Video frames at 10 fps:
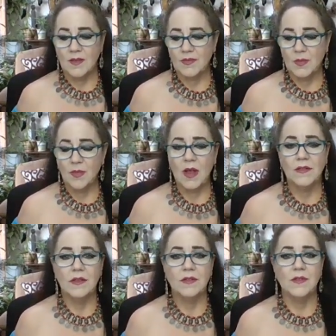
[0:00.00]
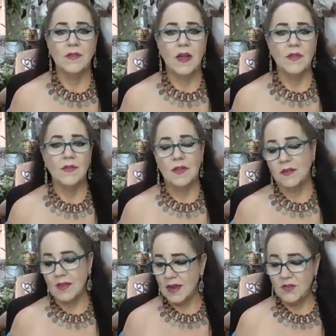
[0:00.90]
the process of life
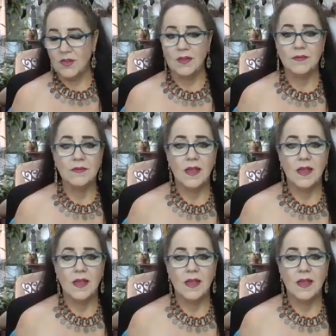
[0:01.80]
is aging,